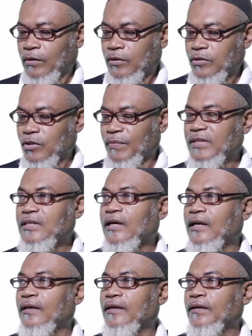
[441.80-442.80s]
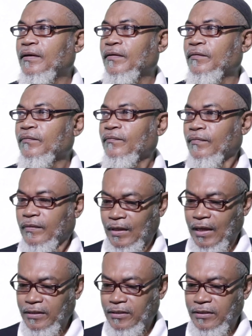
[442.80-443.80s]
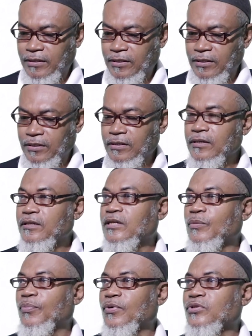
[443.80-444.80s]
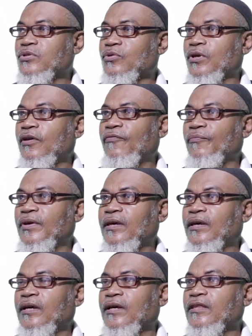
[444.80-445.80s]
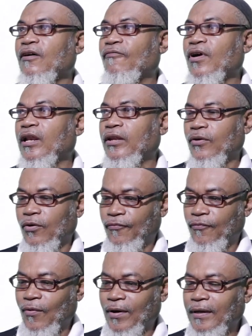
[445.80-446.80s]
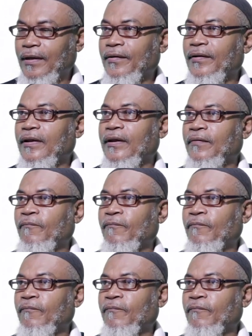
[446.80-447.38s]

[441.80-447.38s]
So basically that is supposed to give me the value of 100.